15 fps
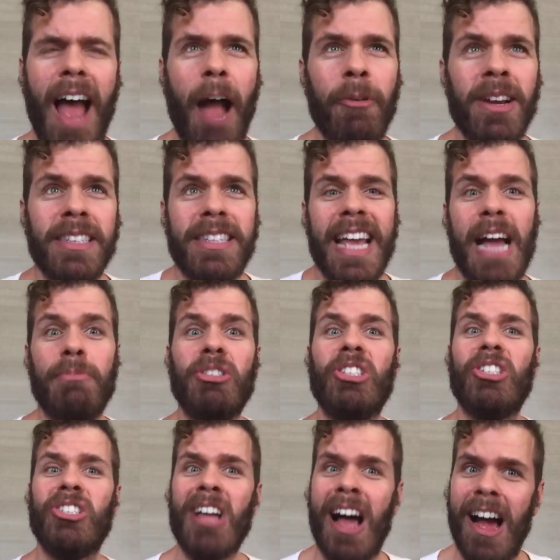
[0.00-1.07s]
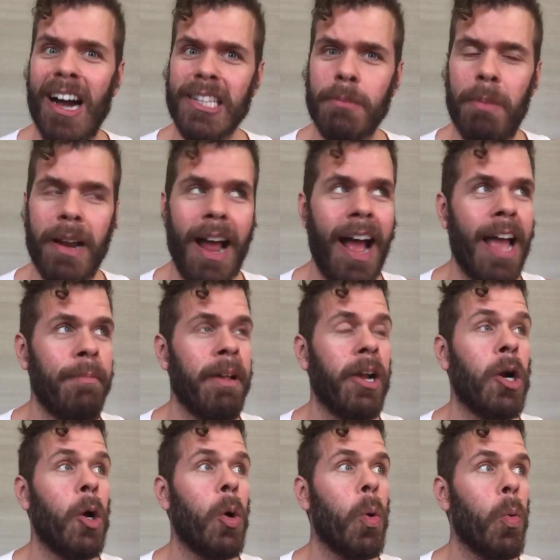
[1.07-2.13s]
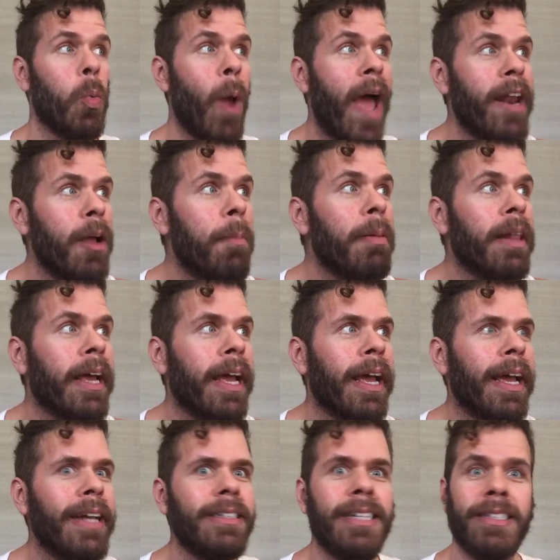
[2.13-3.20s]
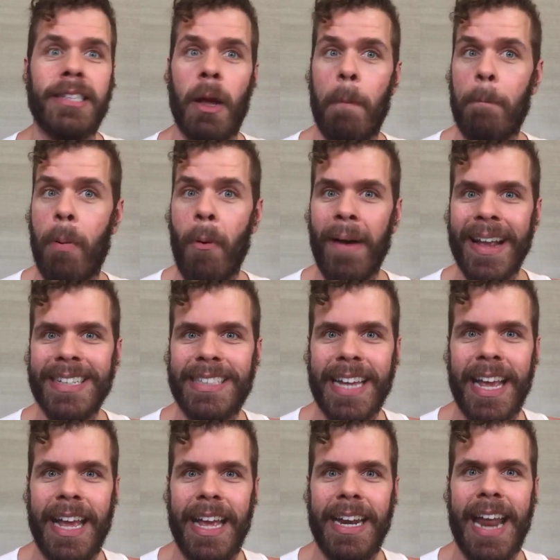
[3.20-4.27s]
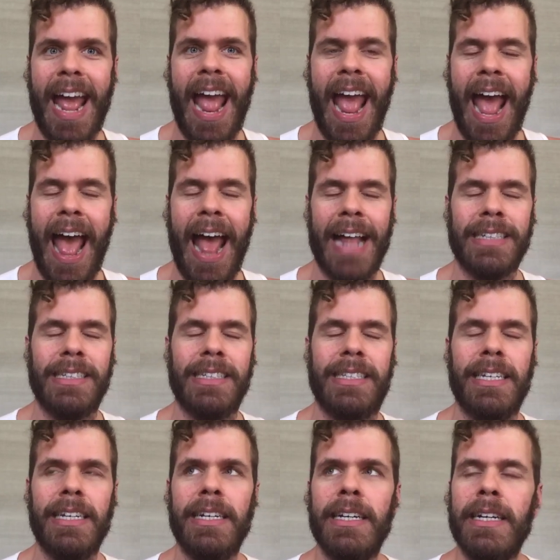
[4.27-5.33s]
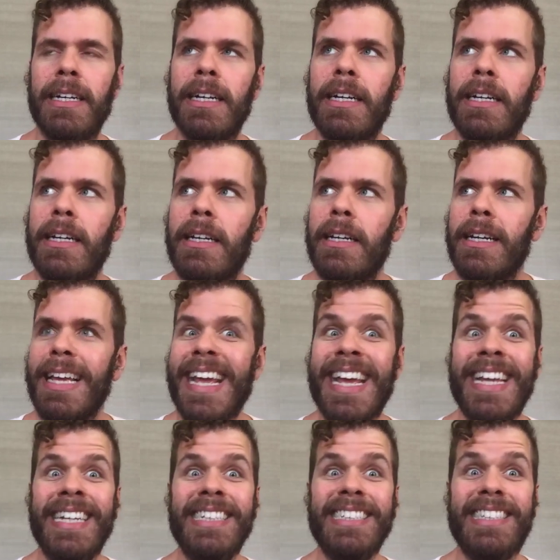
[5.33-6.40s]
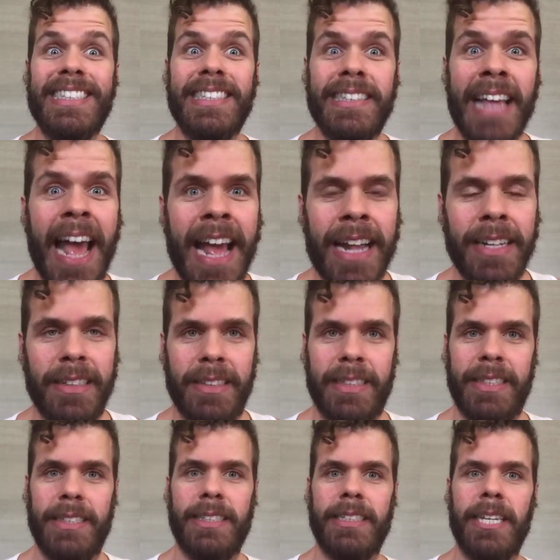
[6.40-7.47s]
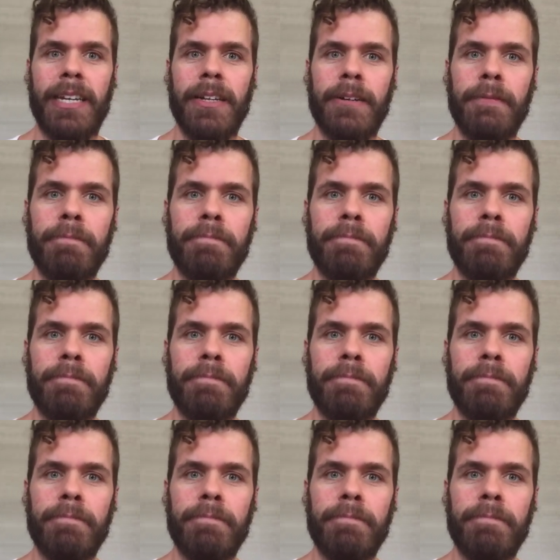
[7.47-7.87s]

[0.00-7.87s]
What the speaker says: I wouldn't say I'm shocked, but I am incredibly disappointed and incensed.